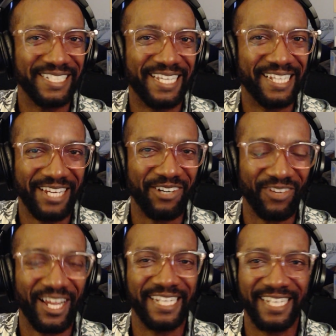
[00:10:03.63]
they don't
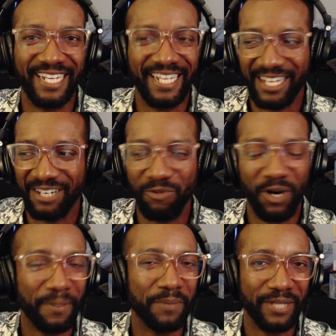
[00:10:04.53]
like it and they want
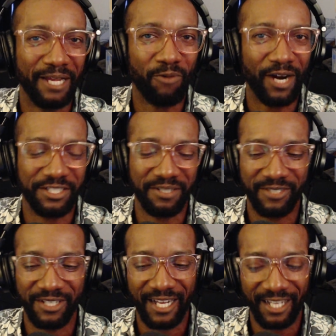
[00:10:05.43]
people that watch them to
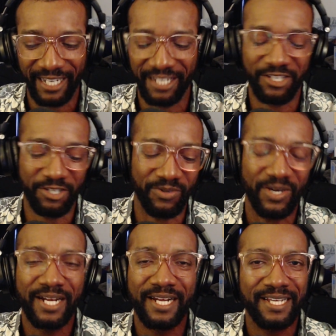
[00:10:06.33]
not like it too.
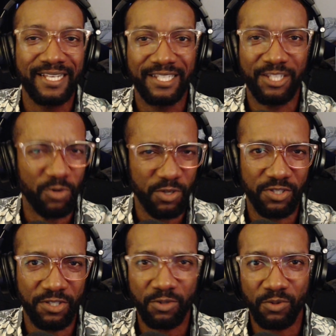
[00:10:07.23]
Don't use the
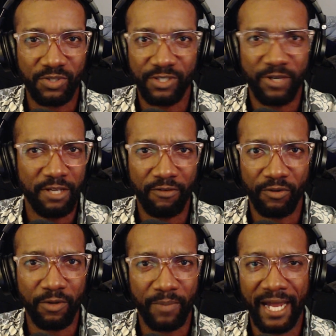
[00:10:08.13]
tools. They're evil. They're
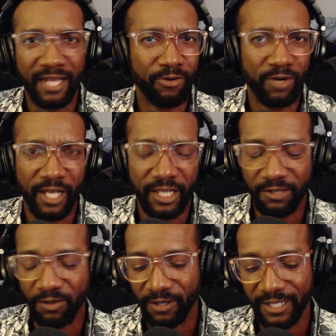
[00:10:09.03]
bad. They're unethical.
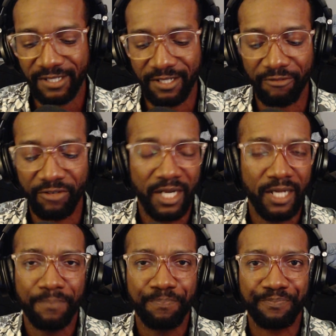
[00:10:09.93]
All that stuff.
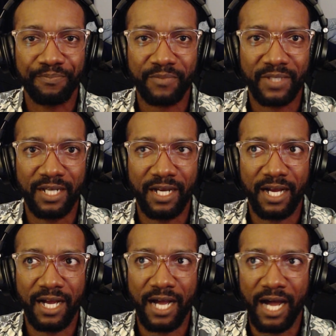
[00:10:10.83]

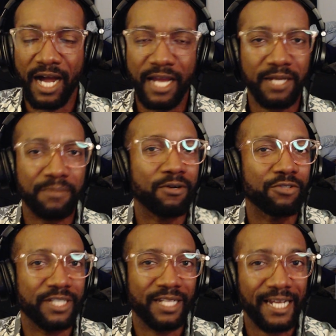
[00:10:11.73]
I approach it,
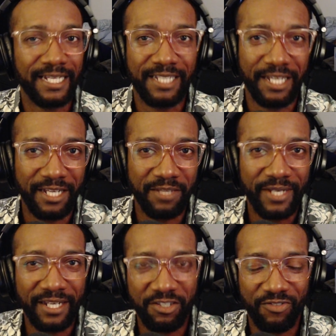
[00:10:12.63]
like I said in the beginning of
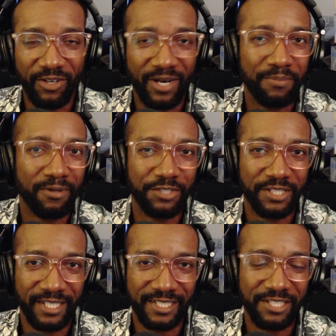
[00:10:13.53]
this video, I approach
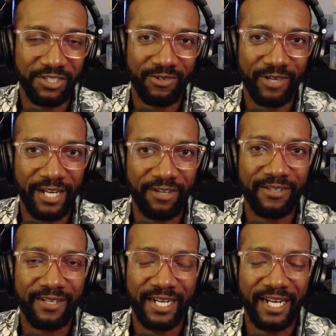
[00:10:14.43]
things as a creator
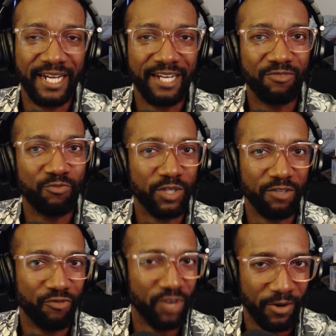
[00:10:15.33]
and with a
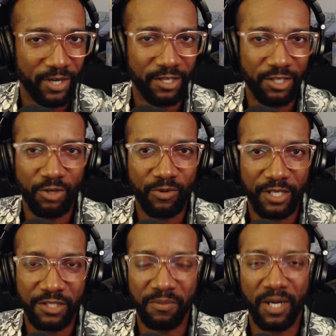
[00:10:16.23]
very curious
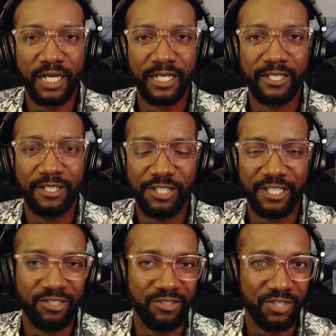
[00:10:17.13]
mind, just
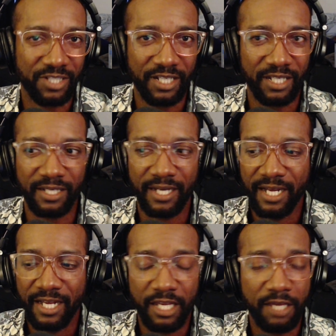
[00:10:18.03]
to see
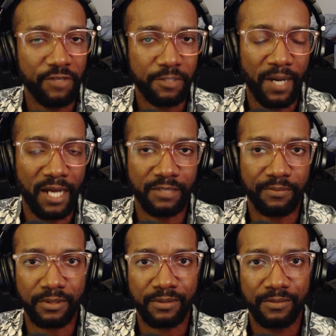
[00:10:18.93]
if it's
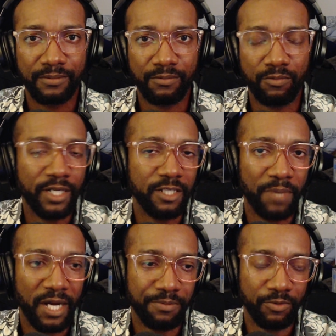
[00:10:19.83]
possible. What is
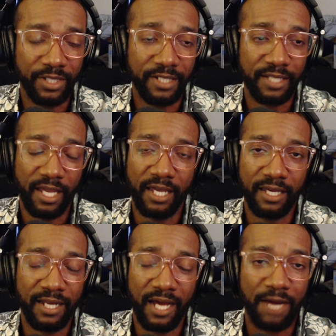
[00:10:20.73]
possible with this? And
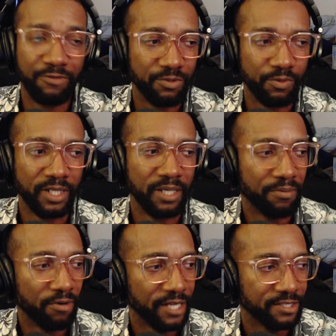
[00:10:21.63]
I was really
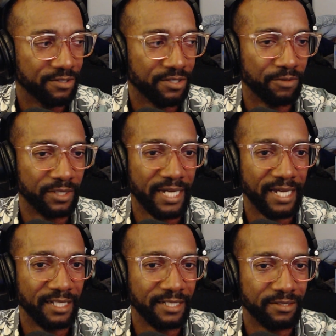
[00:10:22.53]
impressed. So with that,
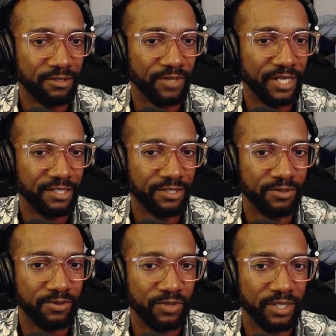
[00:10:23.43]
let's go into
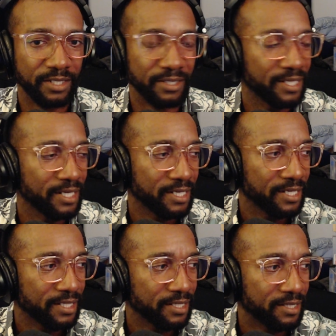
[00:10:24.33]
the
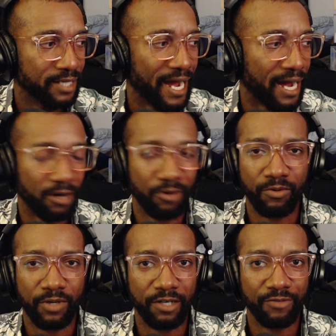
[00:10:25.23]
how
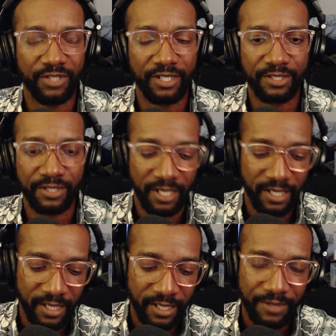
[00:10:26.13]
of this.
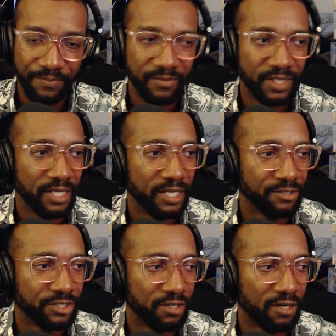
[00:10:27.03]
And I'll just
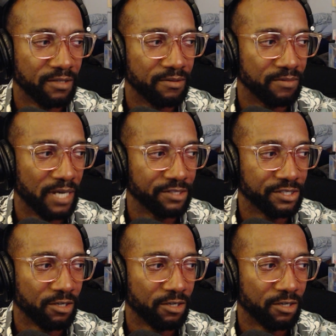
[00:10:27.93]
start at the